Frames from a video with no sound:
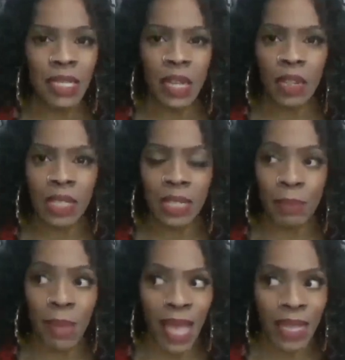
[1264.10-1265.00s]
there this
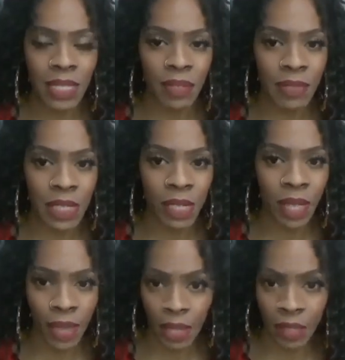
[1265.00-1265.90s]
massive
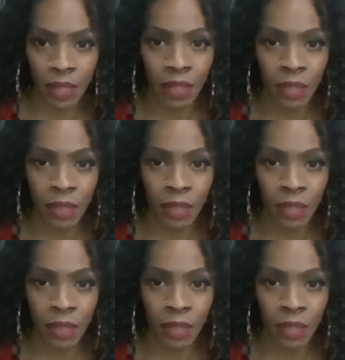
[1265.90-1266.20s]
decline